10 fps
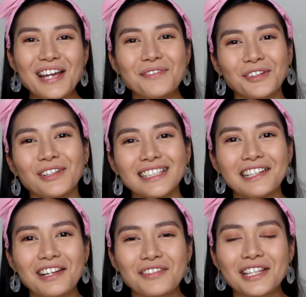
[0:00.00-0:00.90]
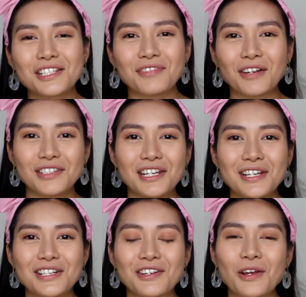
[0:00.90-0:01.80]
I am really loving this
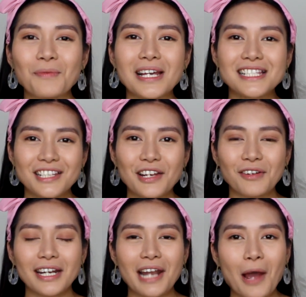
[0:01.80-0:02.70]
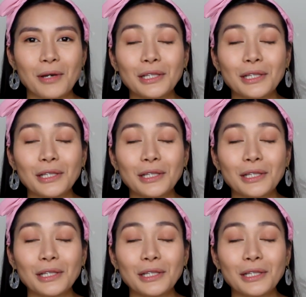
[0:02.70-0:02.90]
foundation on my skin right now.